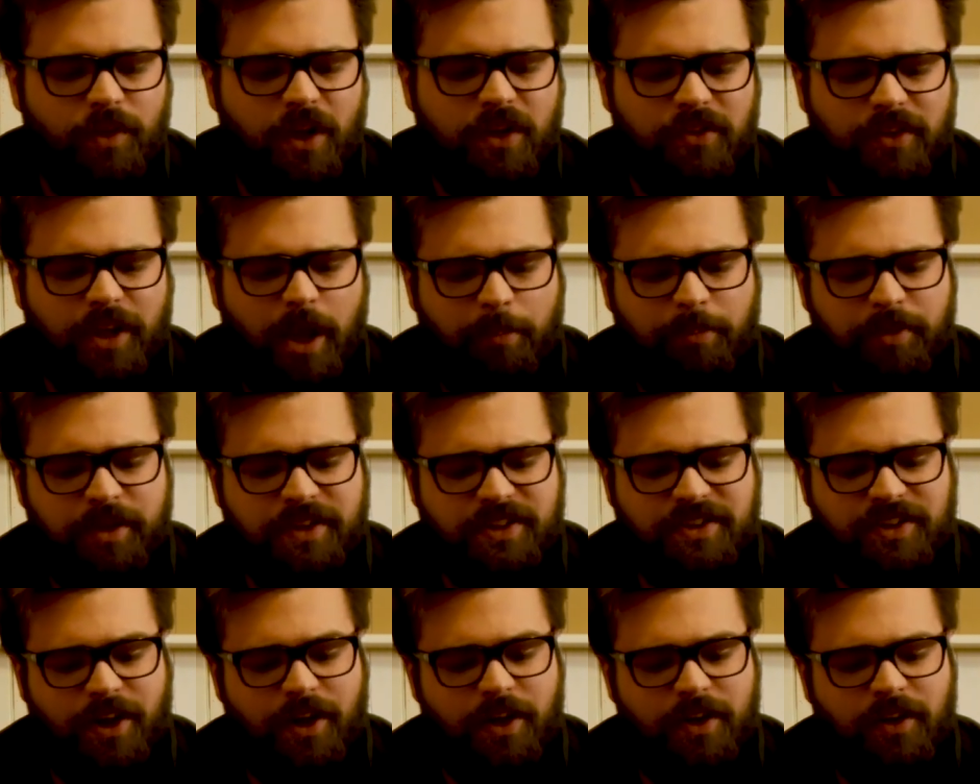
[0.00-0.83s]
That being
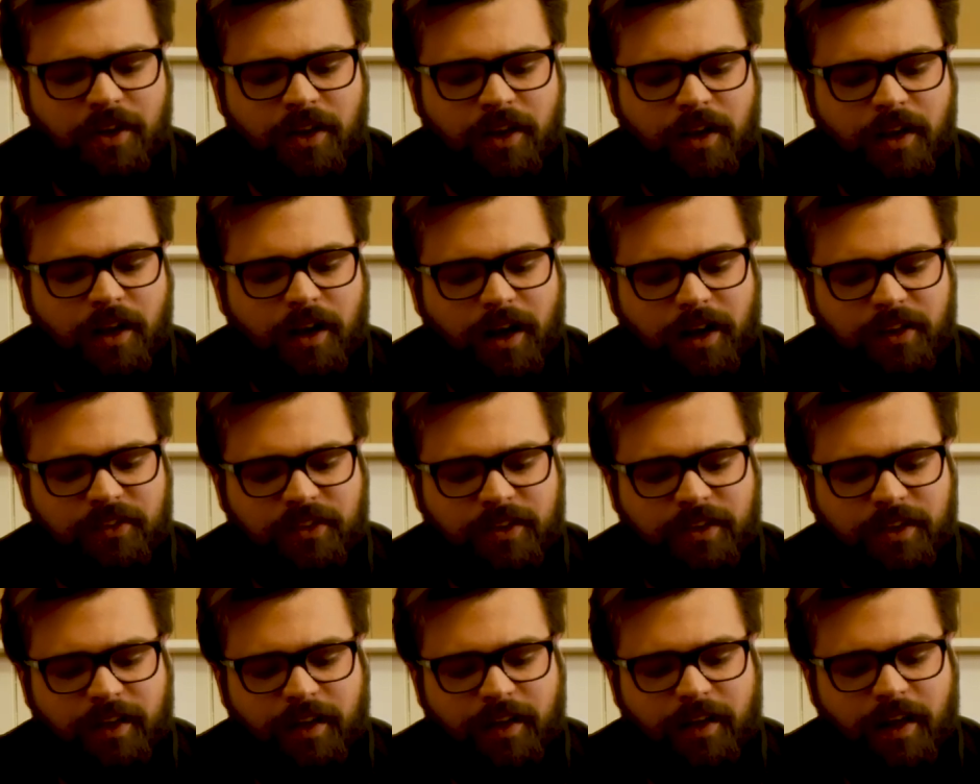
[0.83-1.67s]
said, I
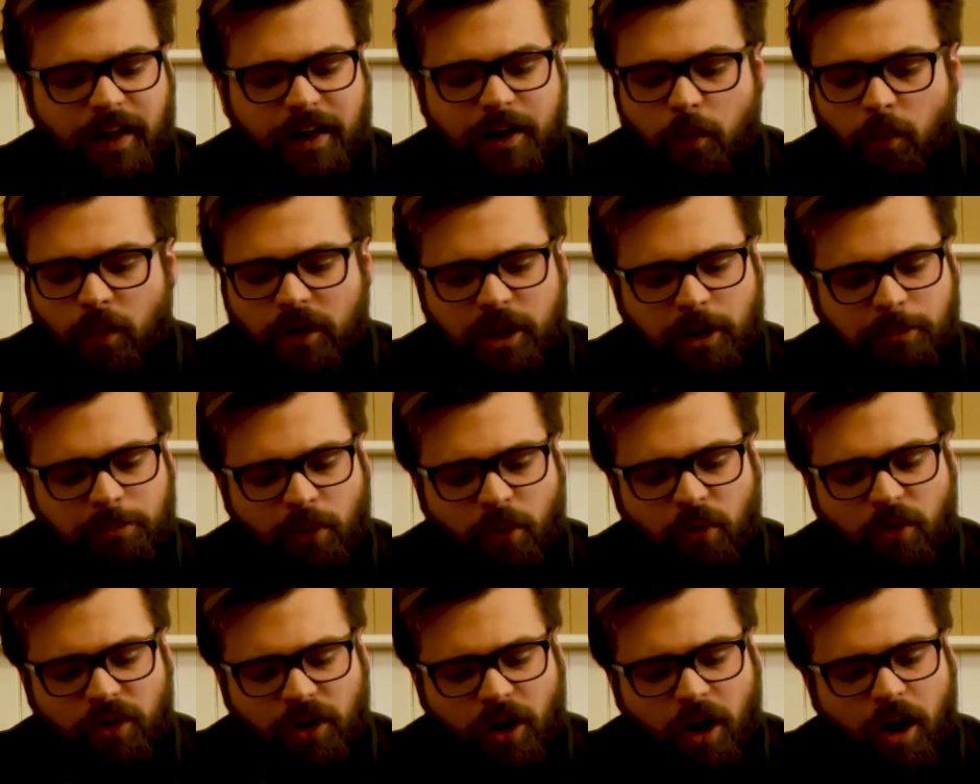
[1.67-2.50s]
think anyone can
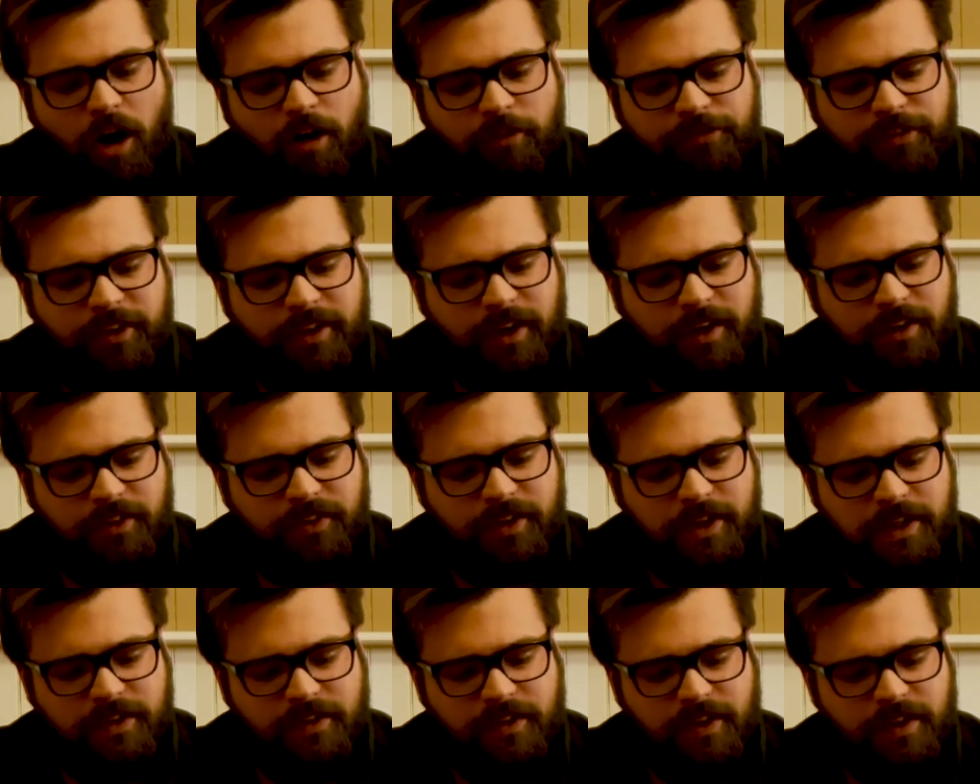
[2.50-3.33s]
pull it off, and I
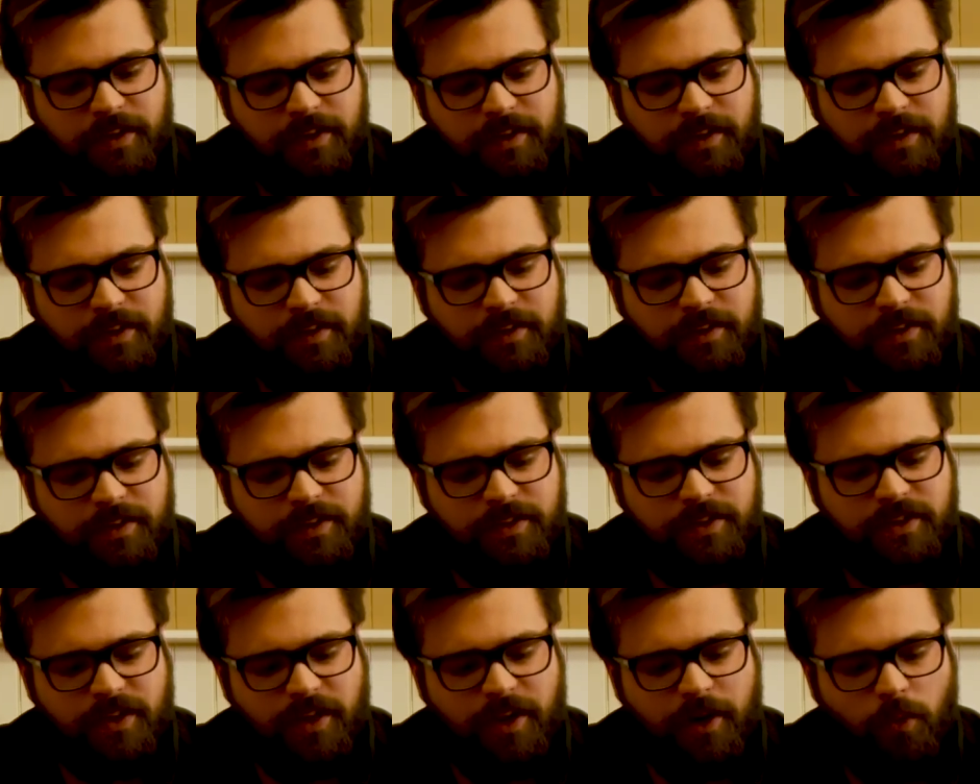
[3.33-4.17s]
think that it
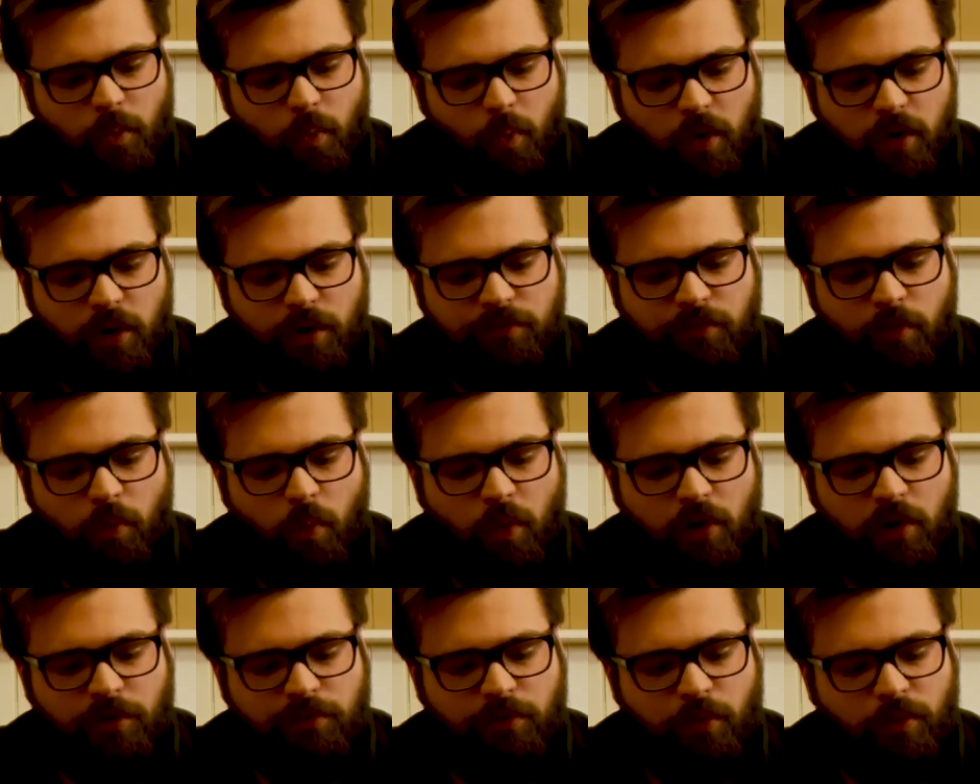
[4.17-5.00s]
is a wonderful,
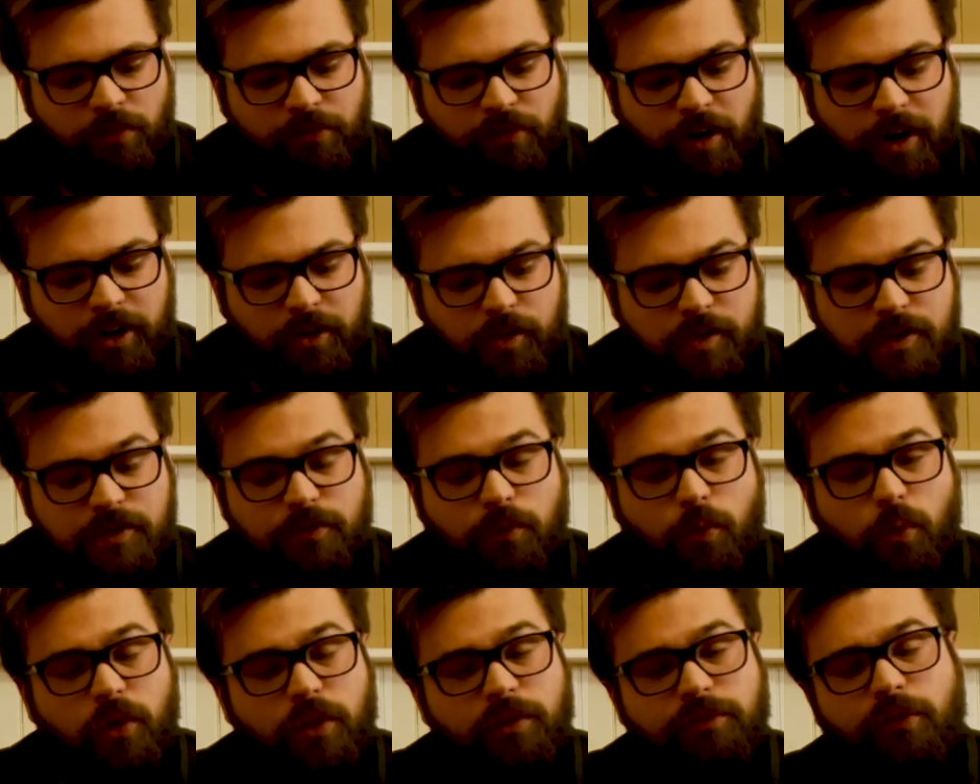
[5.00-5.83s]
wonderful fragrance
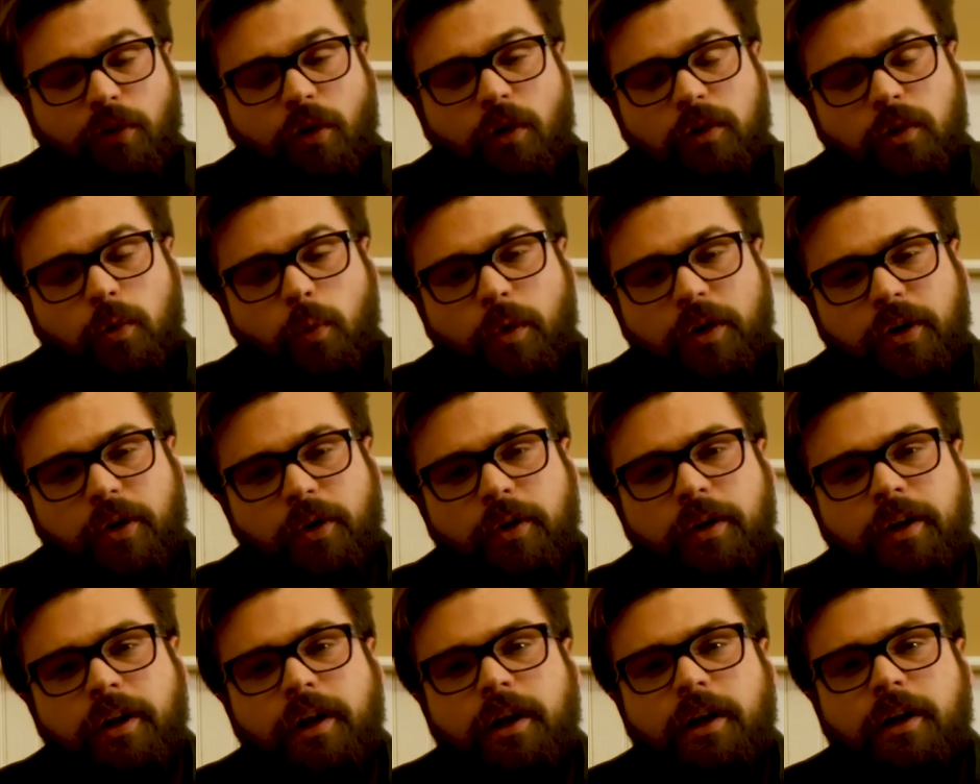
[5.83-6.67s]
for the fall and the
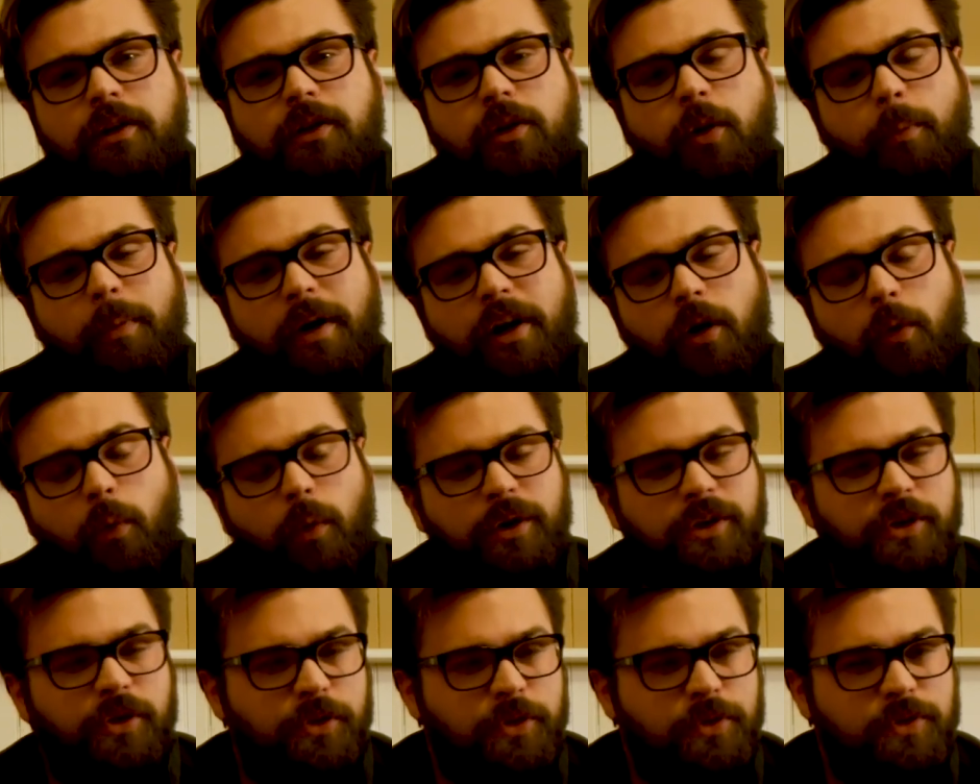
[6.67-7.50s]
winter, no matter
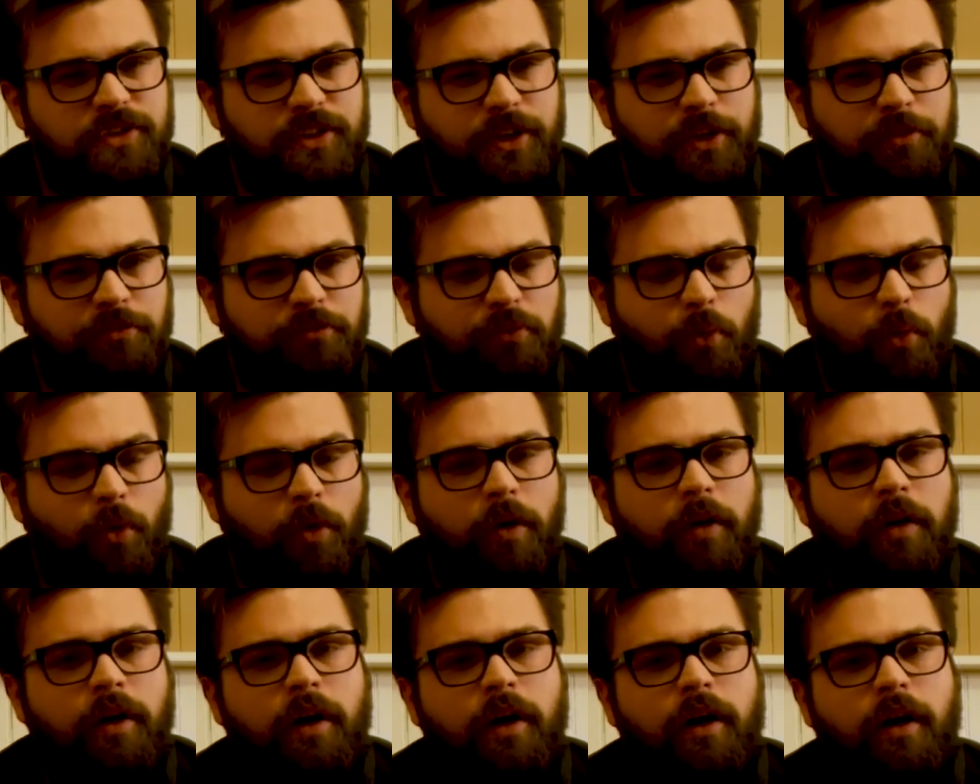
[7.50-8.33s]
what you're using it for.